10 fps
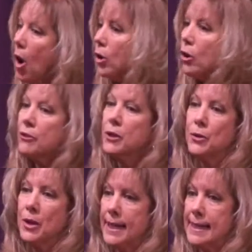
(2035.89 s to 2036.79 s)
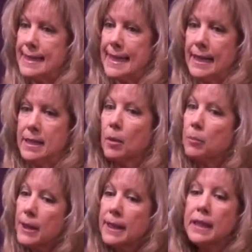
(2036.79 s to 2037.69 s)
all over the United States
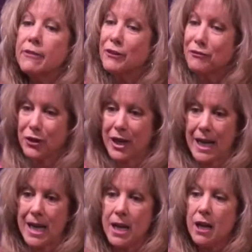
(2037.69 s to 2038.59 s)
completely for free